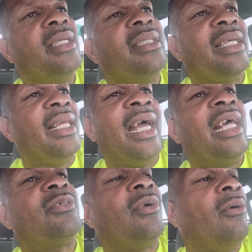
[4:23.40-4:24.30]
they
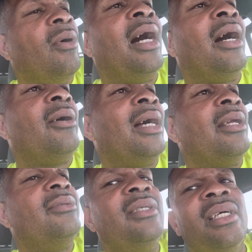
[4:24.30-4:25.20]
last for a while.
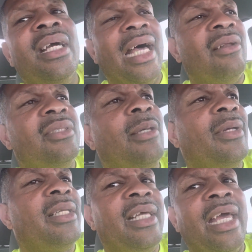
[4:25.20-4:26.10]
I don't
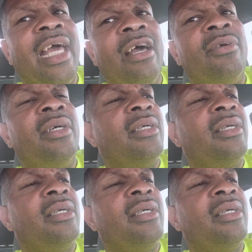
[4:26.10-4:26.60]
typically have